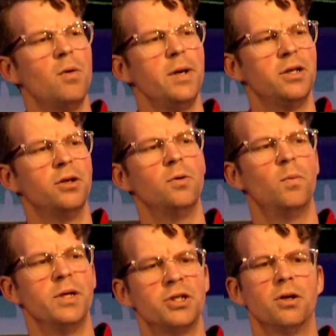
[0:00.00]
we do when
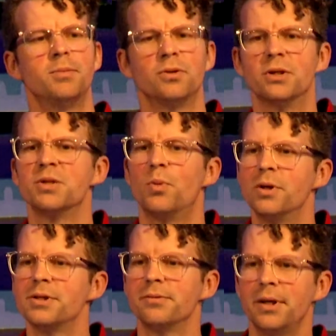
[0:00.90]
we show up to a
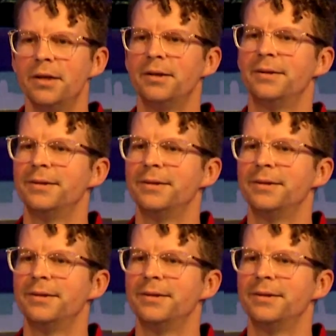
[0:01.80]
sports arena?